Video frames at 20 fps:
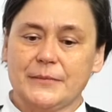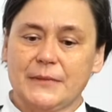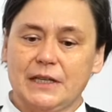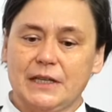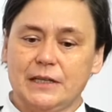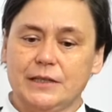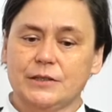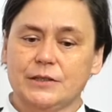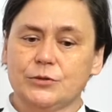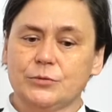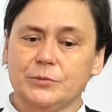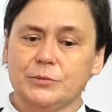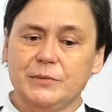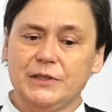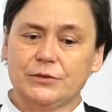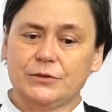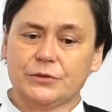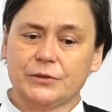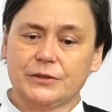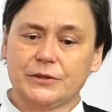
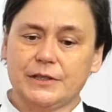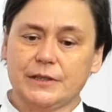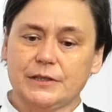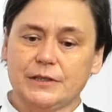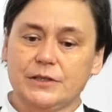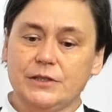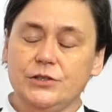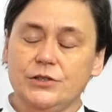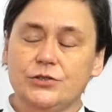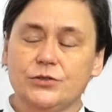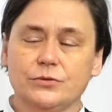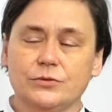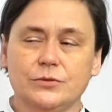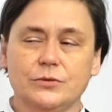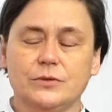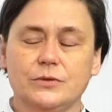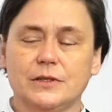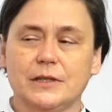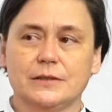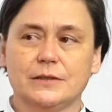endometriotic
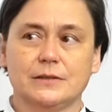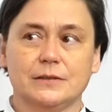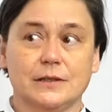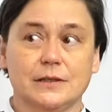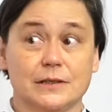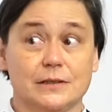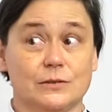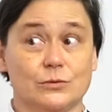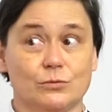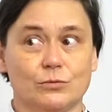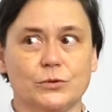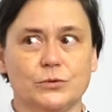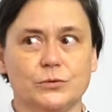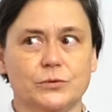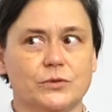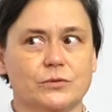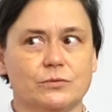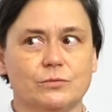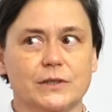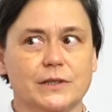tissues that
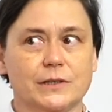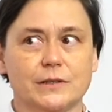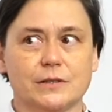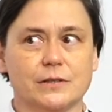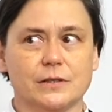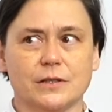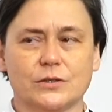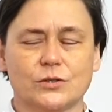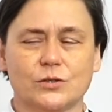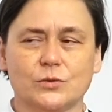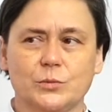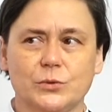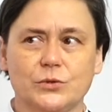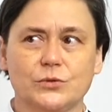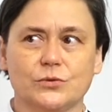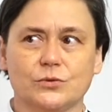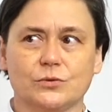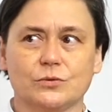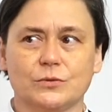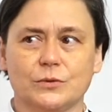grows where it's not
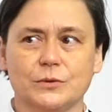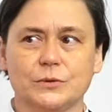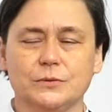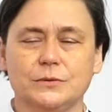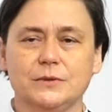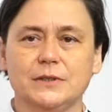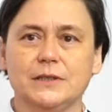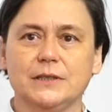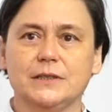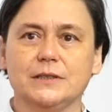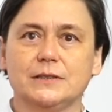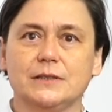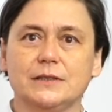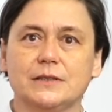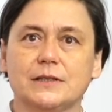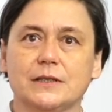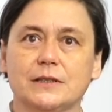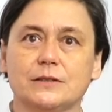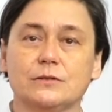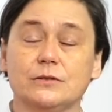supposed to grow, and
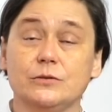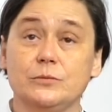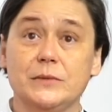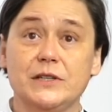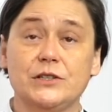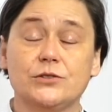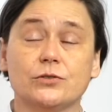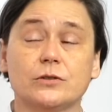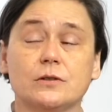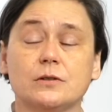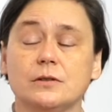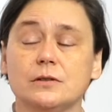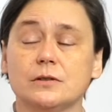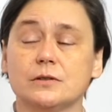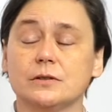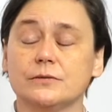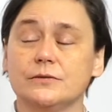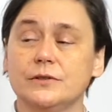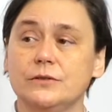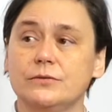it's actually a major
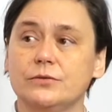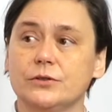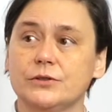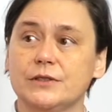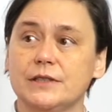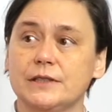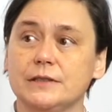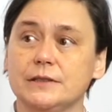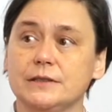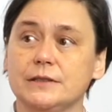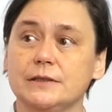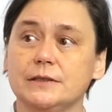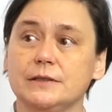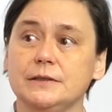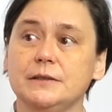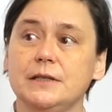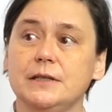cause of infertility.